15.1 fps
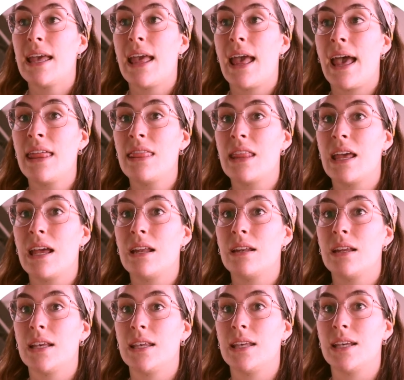And
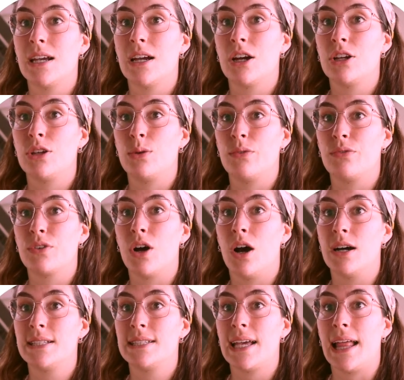then here you've
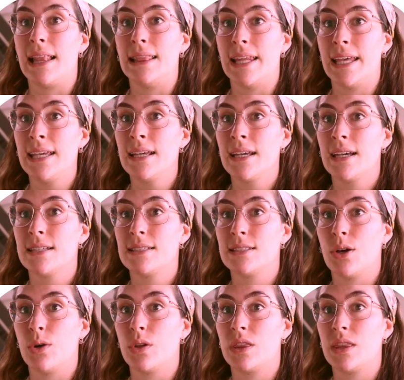got a link.
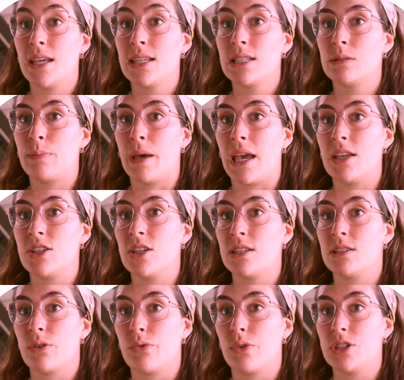So this page
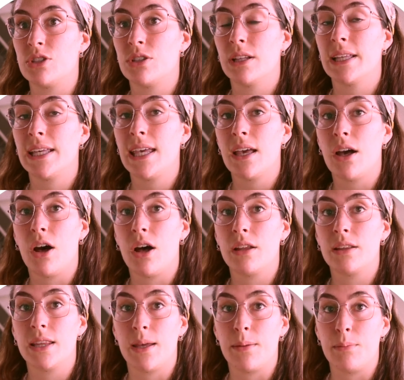is originally
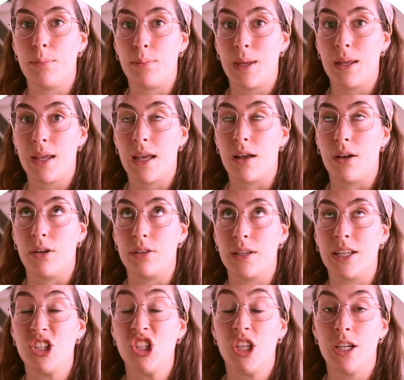on
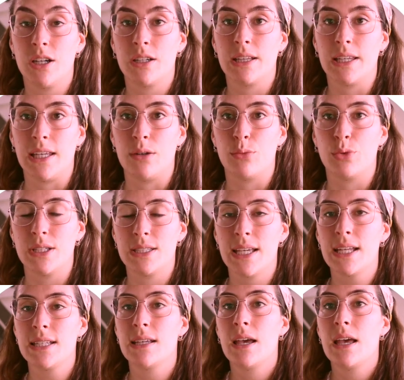the yearly
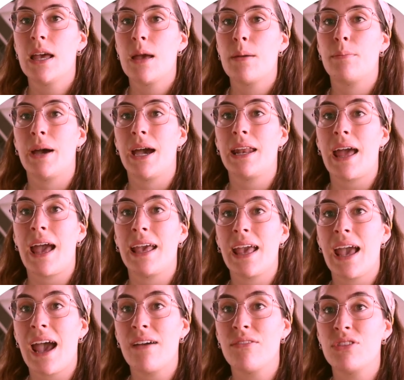reset, but I
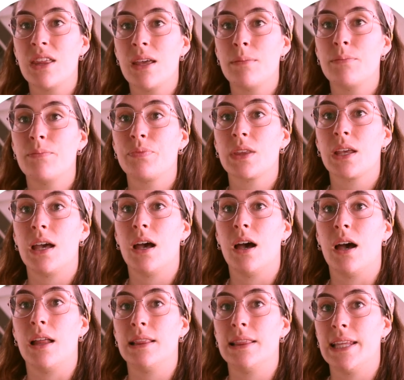have them
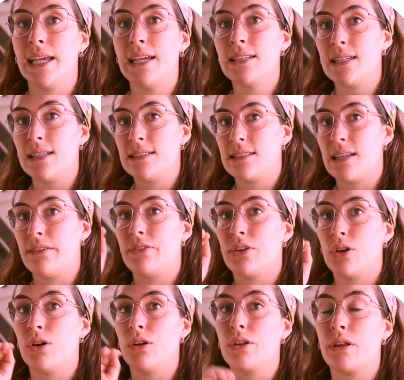linked in
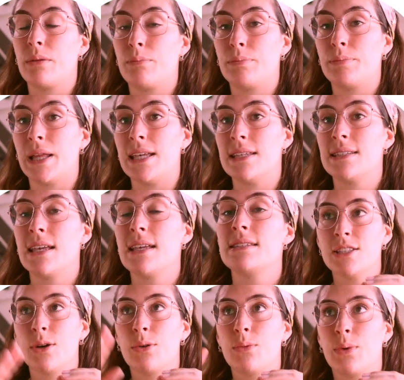several places.
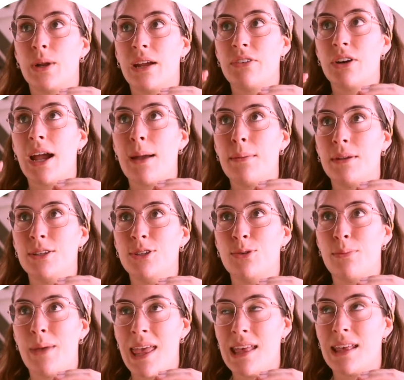So whenever you
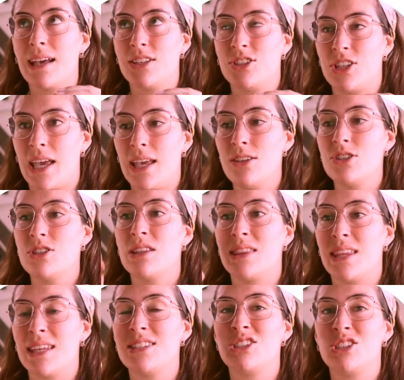make a change,
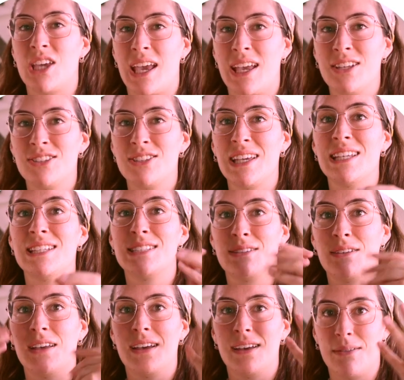this change is
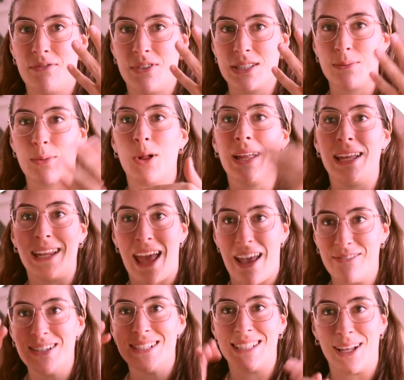visible in
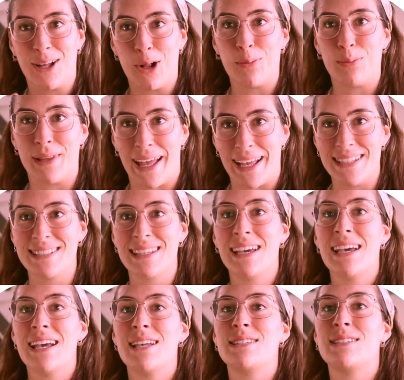every single place.
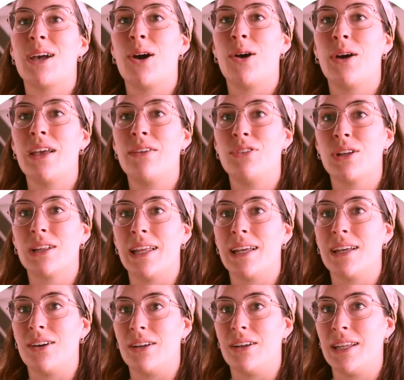So if you
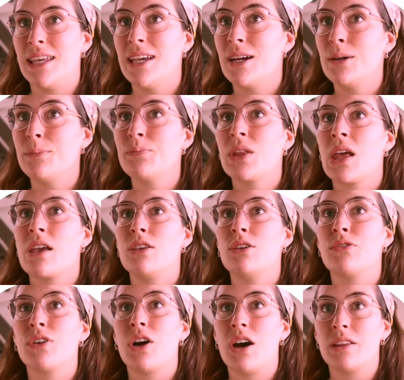click on here,
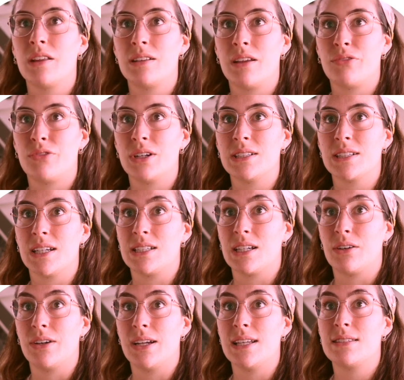you've got the different
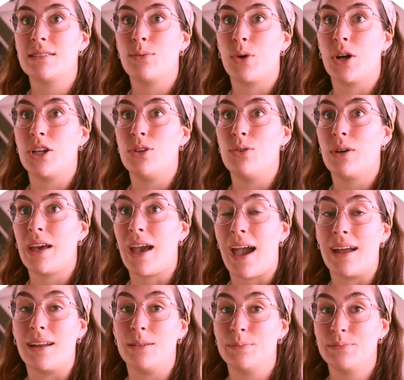categories where you
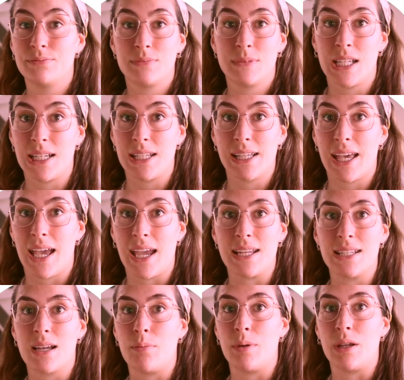can
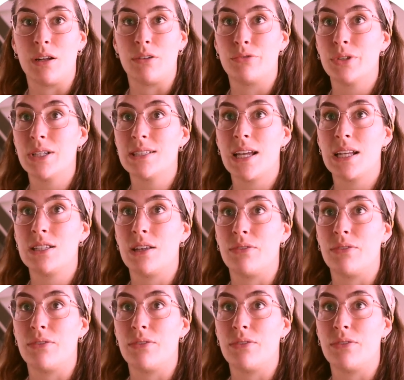dedicate a bit of resets.